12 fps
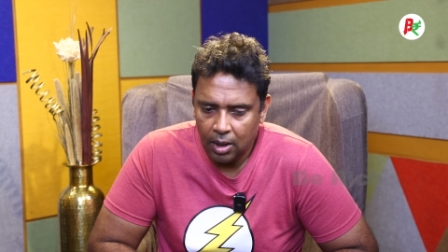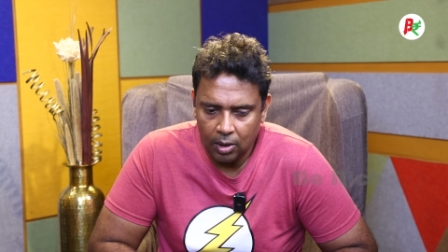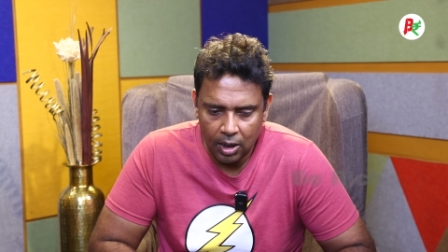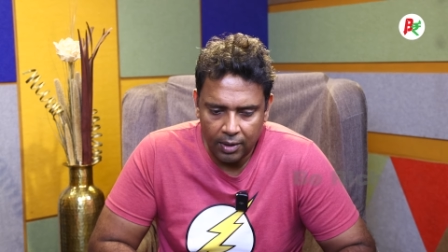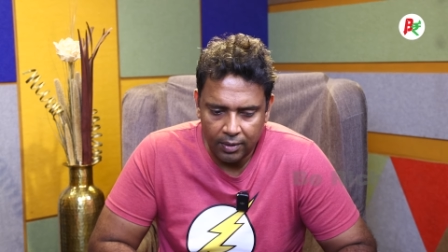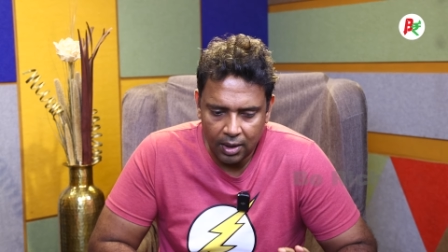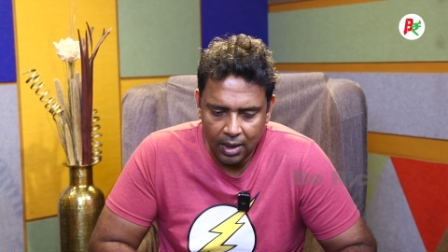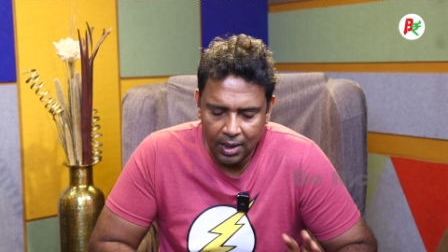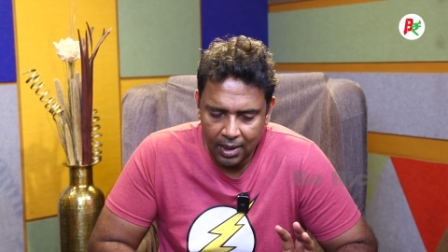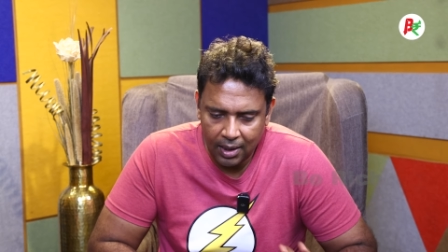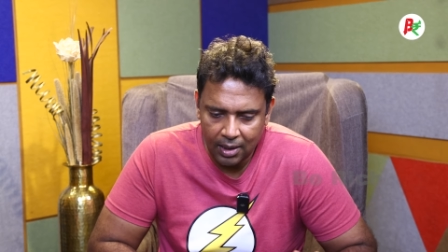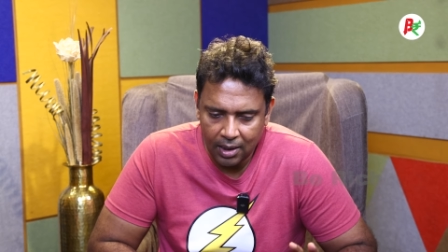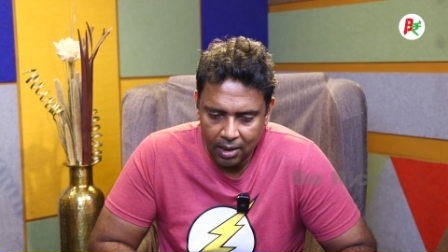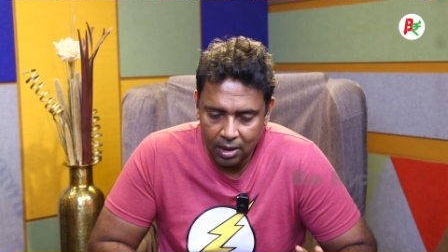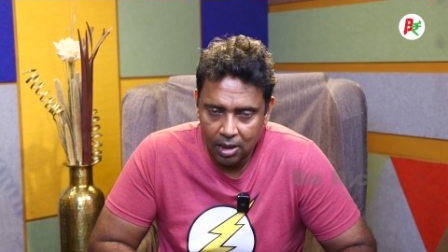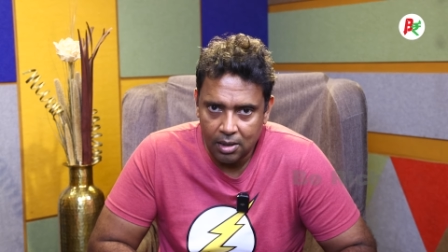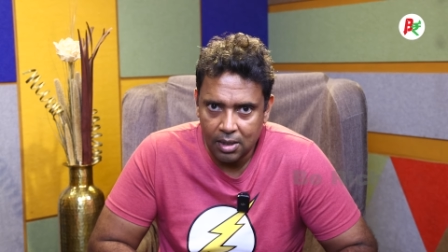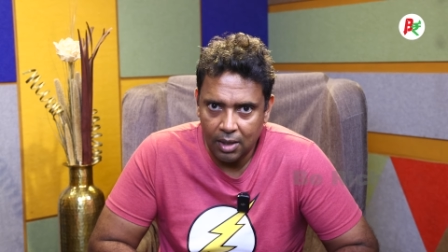and you'll have an
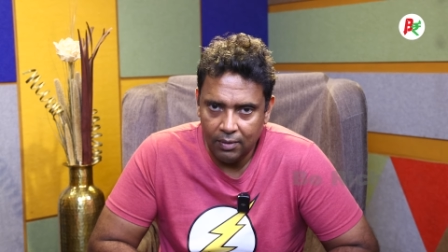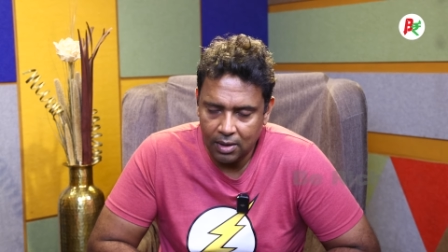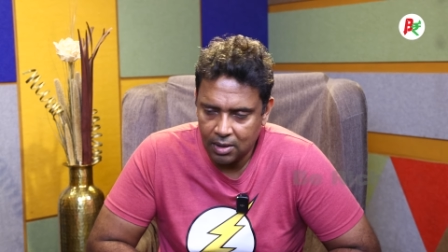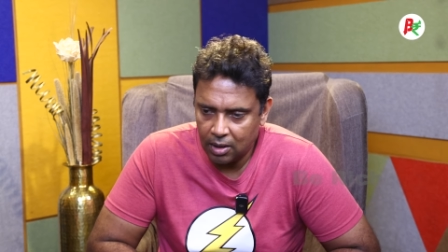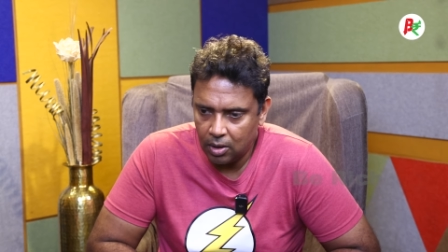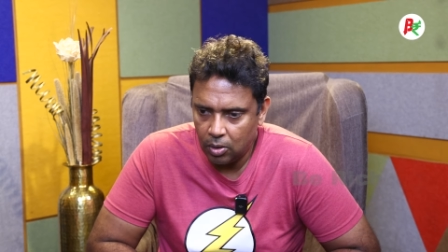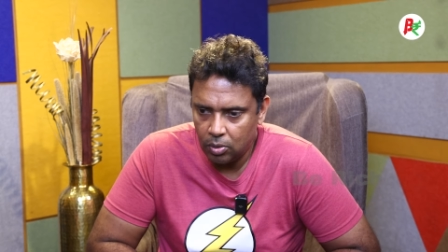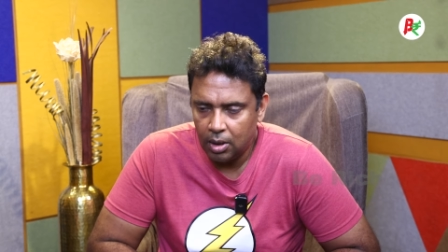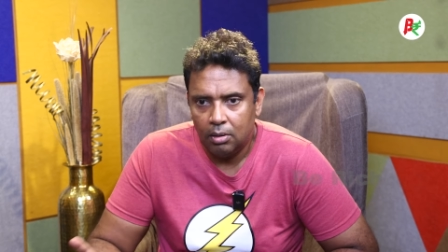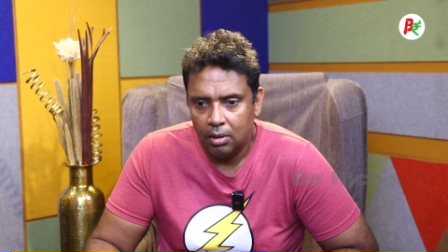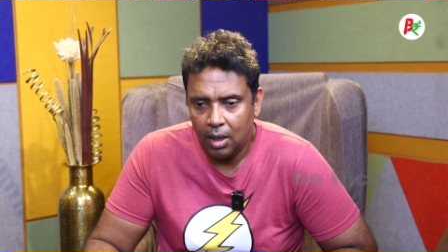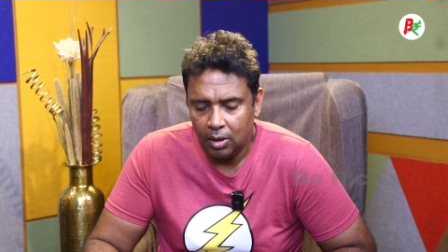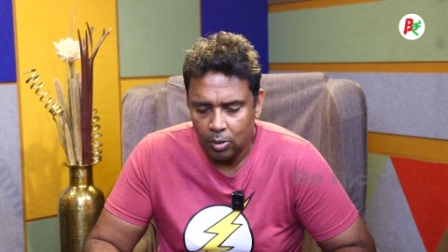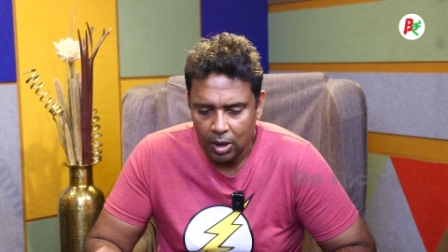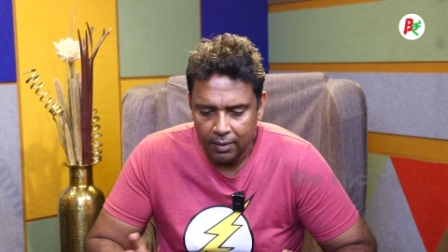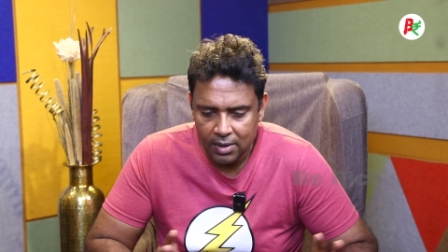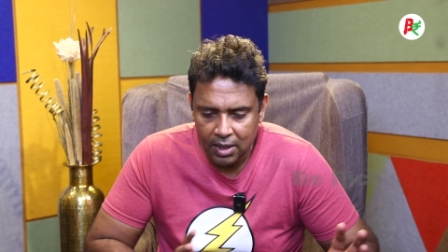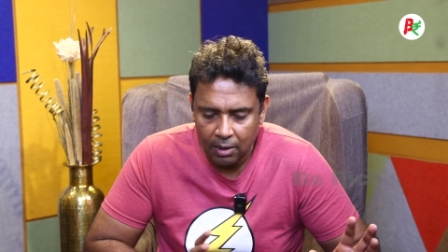NRE savings account, and you'll
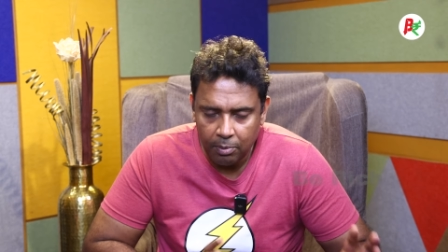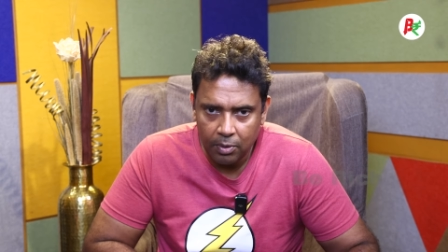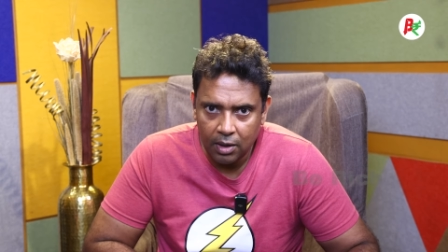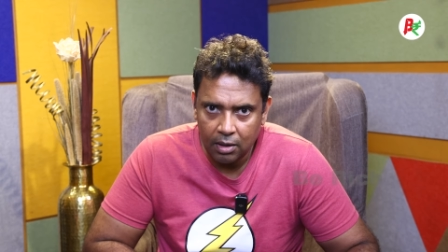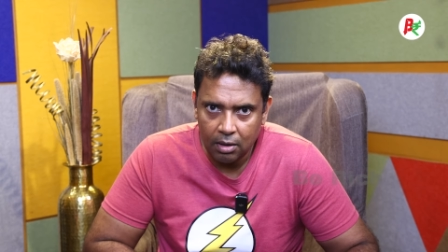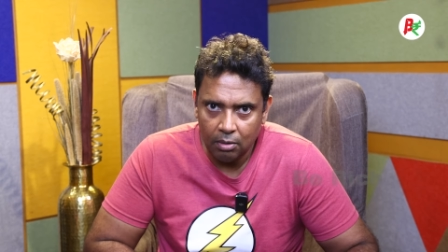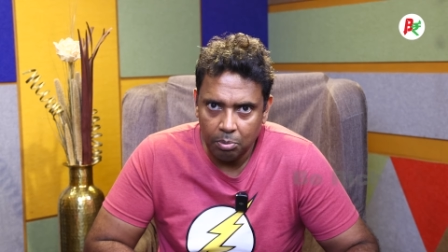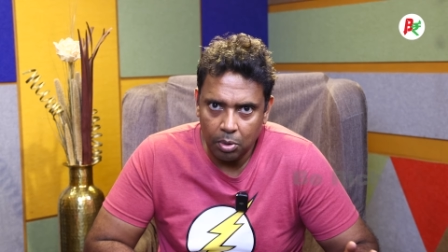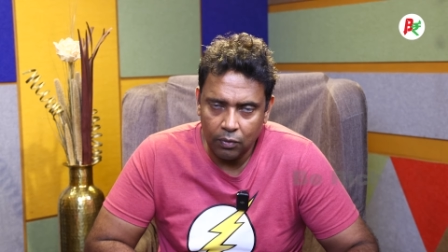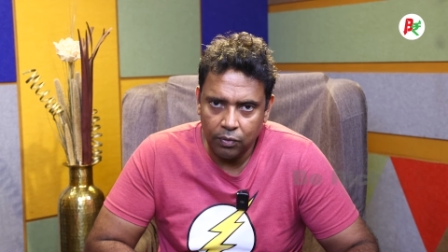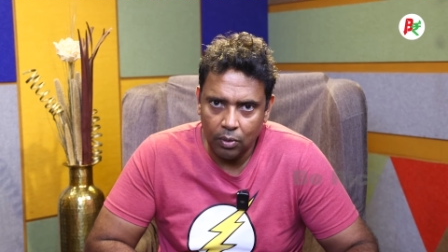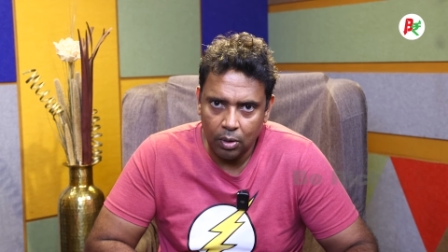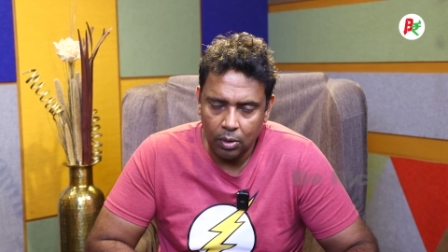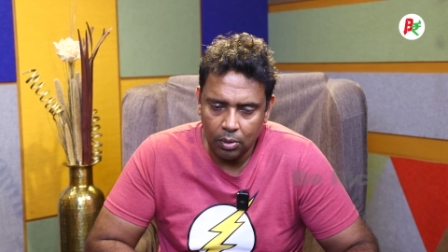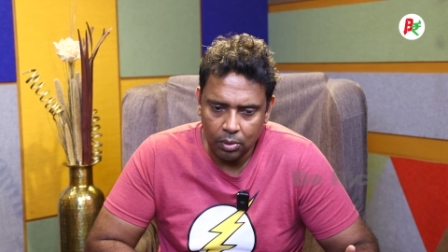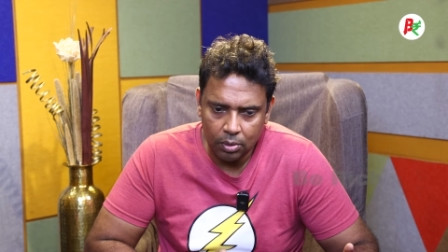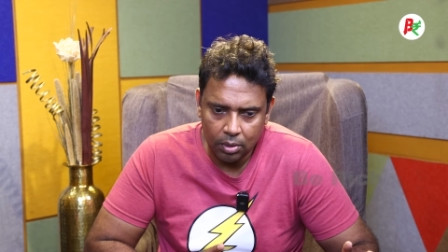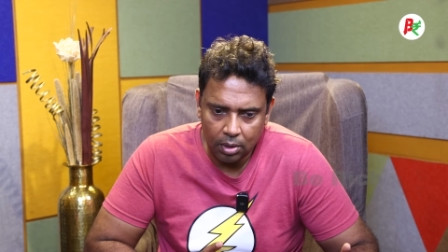have a separate
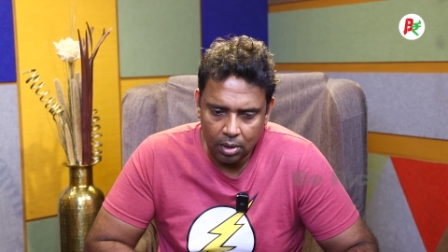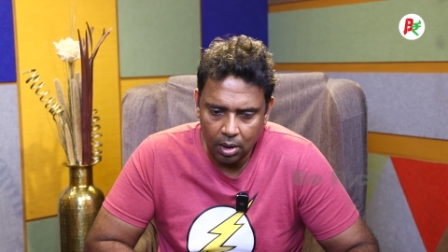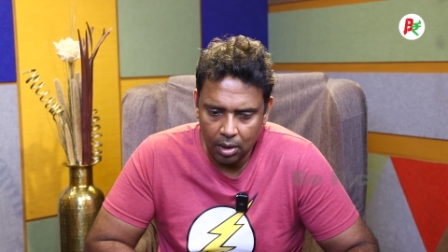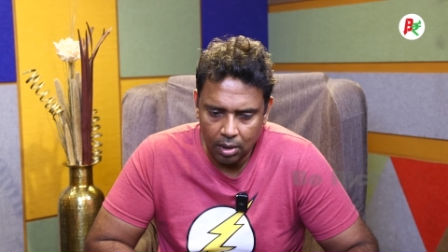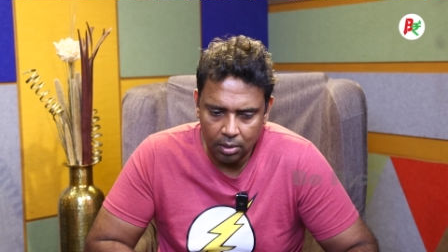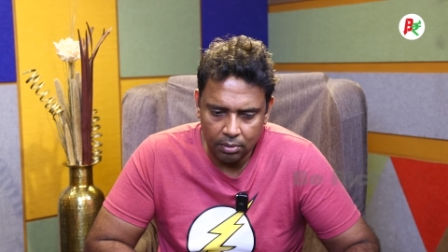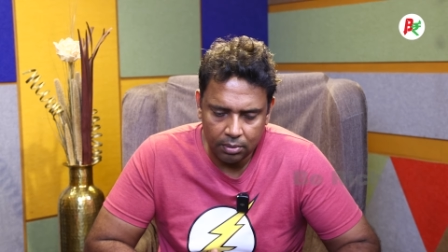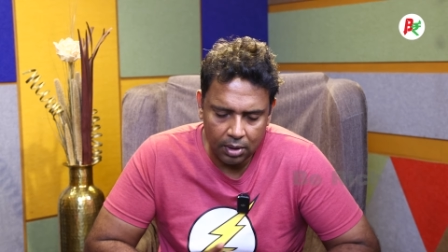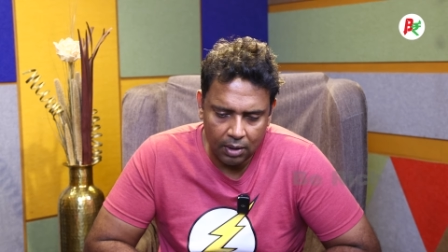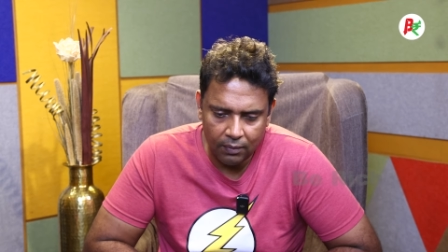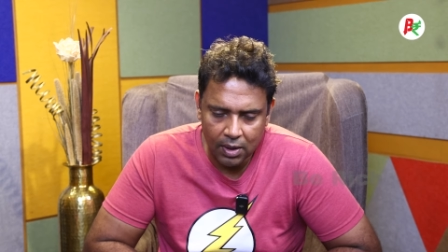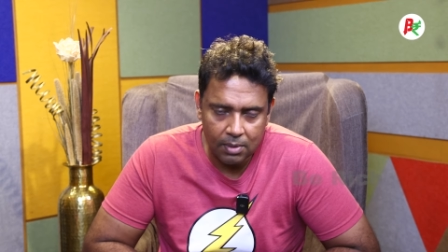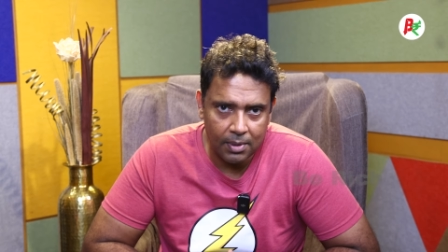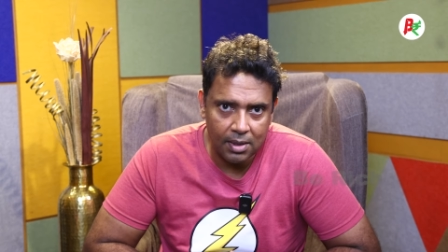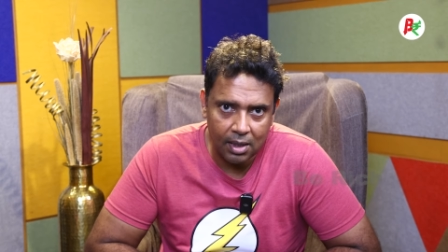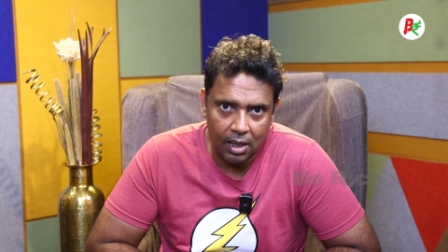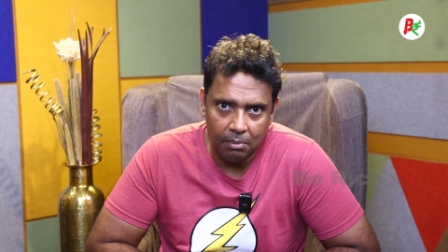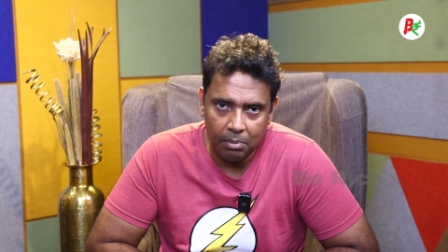portfolio uh, investment
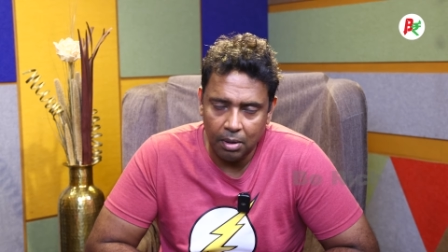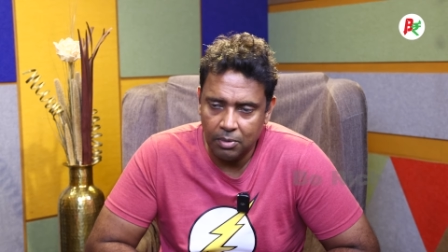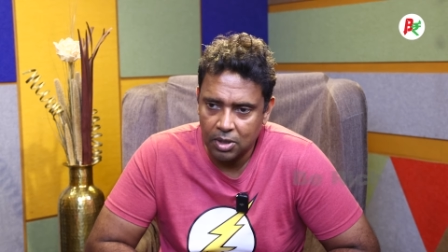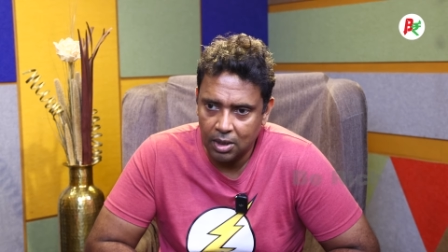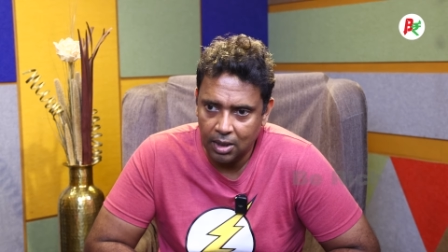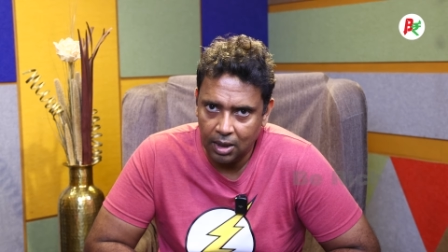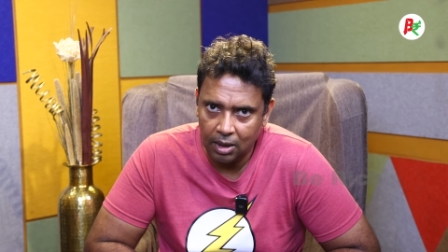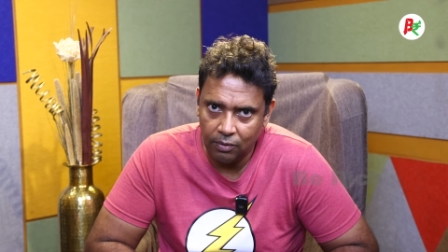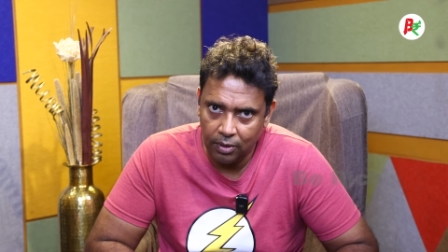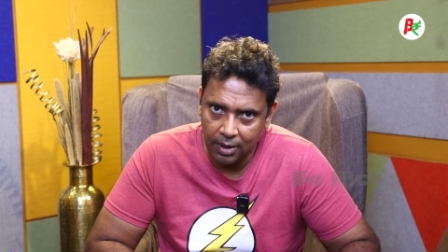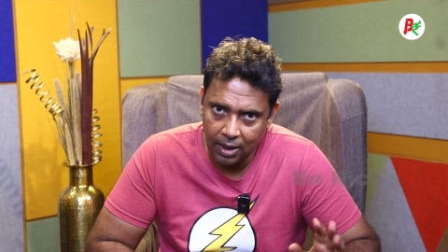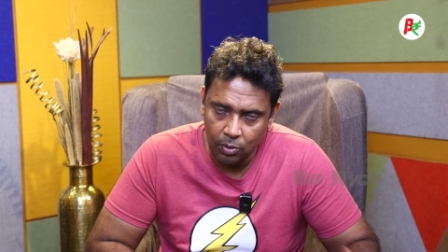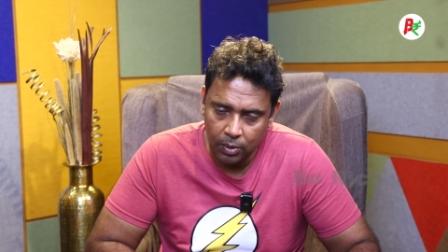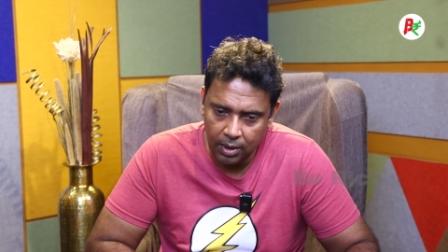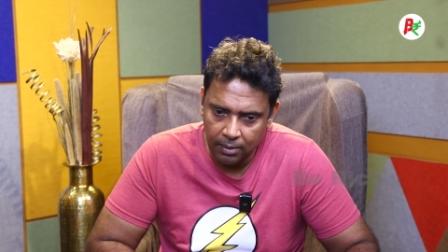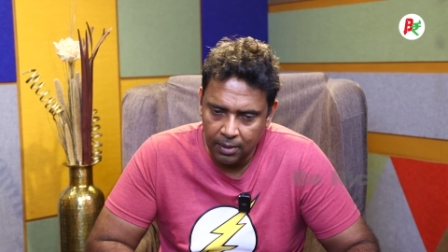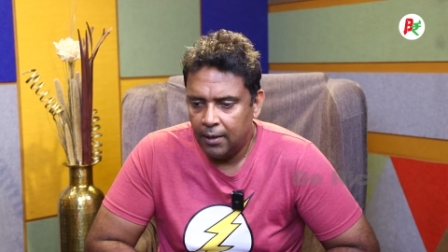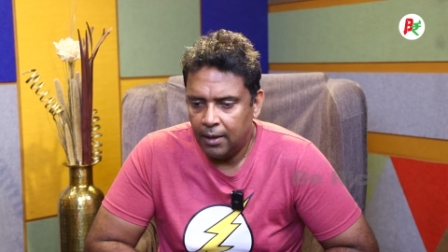scheme permission taken for that one.